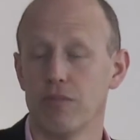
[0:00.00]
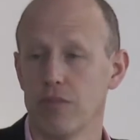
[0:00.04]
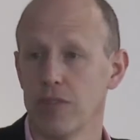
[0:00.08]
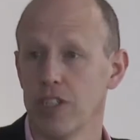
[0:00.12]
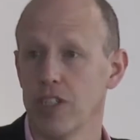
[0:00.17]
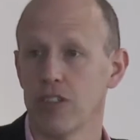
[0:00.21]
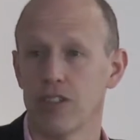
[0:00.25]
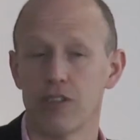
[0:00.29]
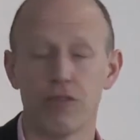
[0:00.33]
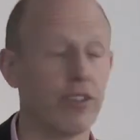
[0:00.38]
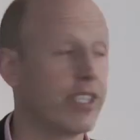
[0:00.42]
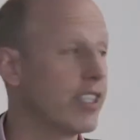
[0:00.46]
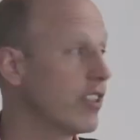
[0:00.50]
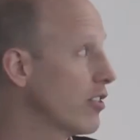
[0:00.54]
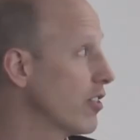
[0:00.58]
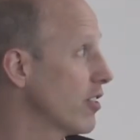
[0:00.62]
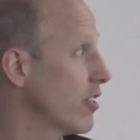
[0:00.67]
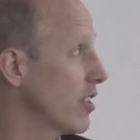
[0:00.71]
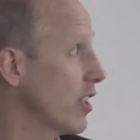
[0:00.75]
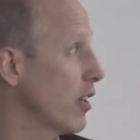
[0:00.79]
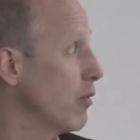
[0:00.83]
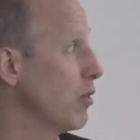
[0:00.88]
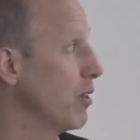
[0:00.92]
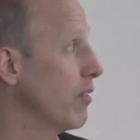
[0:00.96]
the
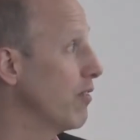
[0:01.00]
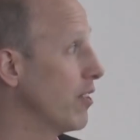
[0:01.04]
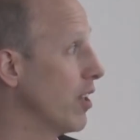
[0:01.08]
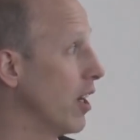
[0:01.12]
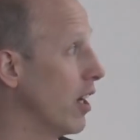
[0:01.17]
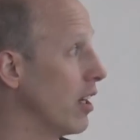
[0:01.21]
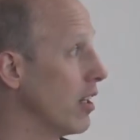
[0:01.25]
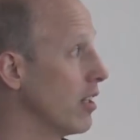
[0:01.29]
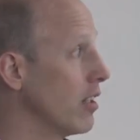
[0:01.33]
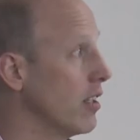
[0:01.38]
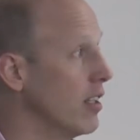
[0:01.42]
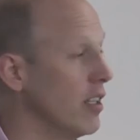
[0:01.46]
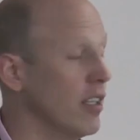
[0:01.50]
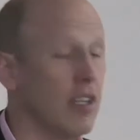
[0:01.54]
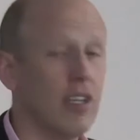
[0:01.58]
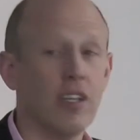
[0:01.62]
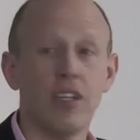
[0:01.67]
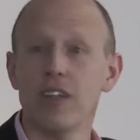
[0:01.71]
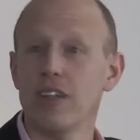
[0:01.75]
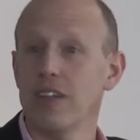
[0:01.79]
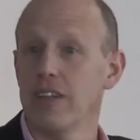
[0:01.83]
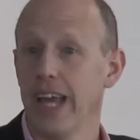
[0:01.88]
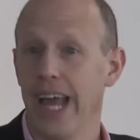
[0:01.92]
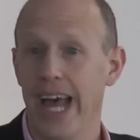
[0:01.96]
research that we've done.
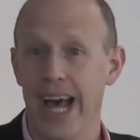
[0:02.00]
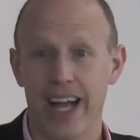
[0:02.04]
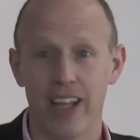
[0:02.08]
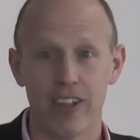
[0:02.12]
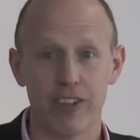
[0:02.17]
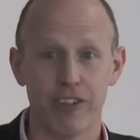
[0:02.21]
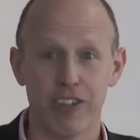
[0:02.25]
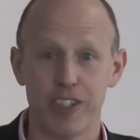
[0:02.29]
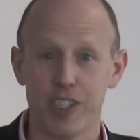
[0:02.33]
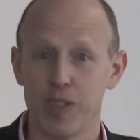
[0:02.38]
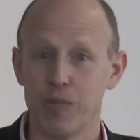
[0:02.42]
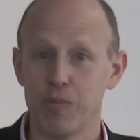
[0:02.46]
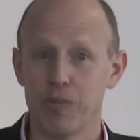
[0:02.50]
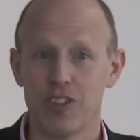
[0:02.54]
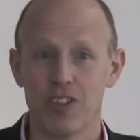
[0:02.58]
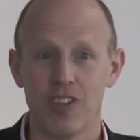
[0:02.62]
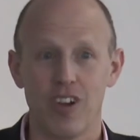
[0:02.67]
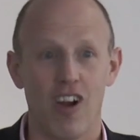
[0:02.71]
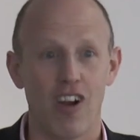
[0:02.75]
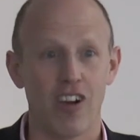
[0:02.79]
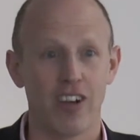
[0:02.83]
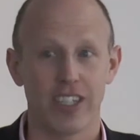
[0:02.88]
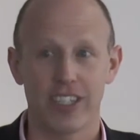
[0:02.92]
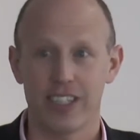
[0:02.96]
Algorithms
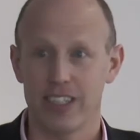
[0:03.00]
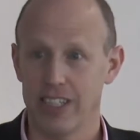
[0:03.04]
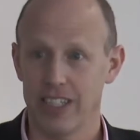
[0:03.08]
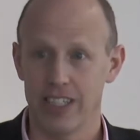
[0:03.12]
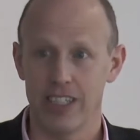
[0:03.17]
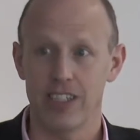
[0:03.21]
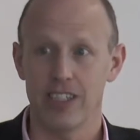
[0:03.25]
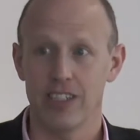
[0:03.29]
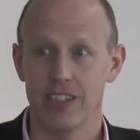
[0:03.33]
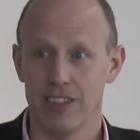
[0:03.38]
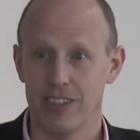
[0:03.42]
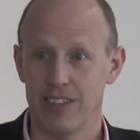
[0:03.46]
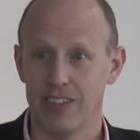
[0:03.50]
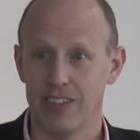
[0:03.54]
are key.